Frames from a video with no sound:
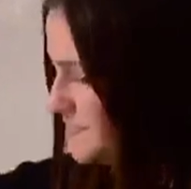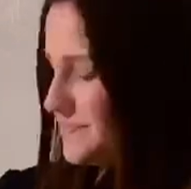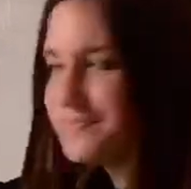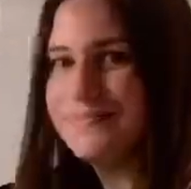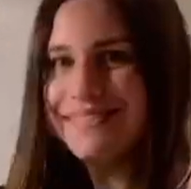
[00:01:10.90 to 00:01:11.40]

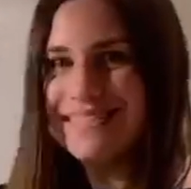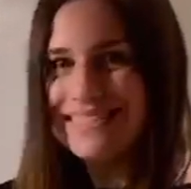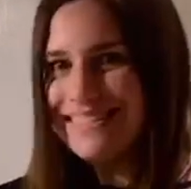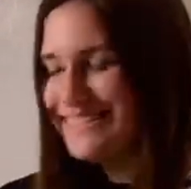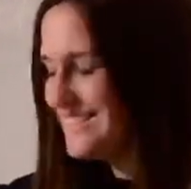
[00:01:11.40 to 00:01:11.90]

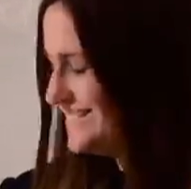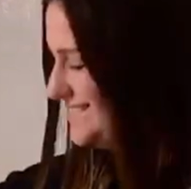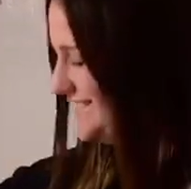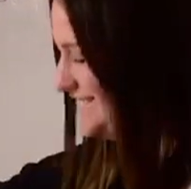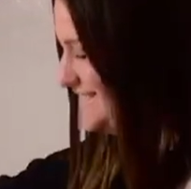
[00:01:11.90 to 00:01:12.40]

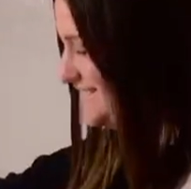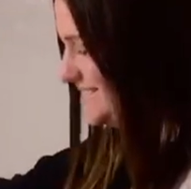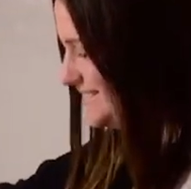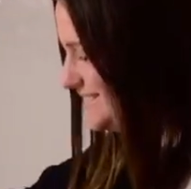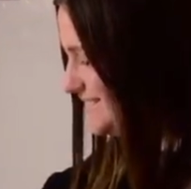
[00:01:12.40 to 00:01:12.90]

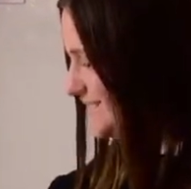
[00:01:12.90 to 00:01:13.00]
(no one is talking)